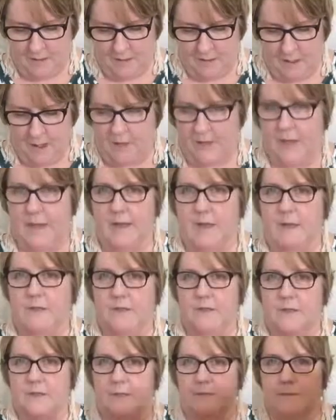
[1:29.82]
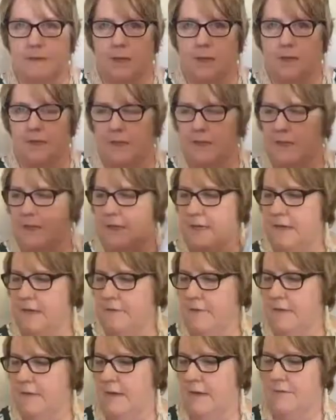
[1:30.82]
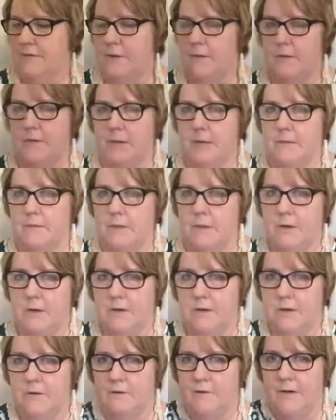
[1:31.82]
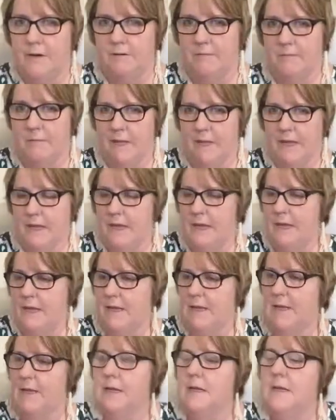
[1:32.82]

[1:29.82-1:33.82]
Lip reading: Okay, I've got some notes here, and I've got my computer in front of me here.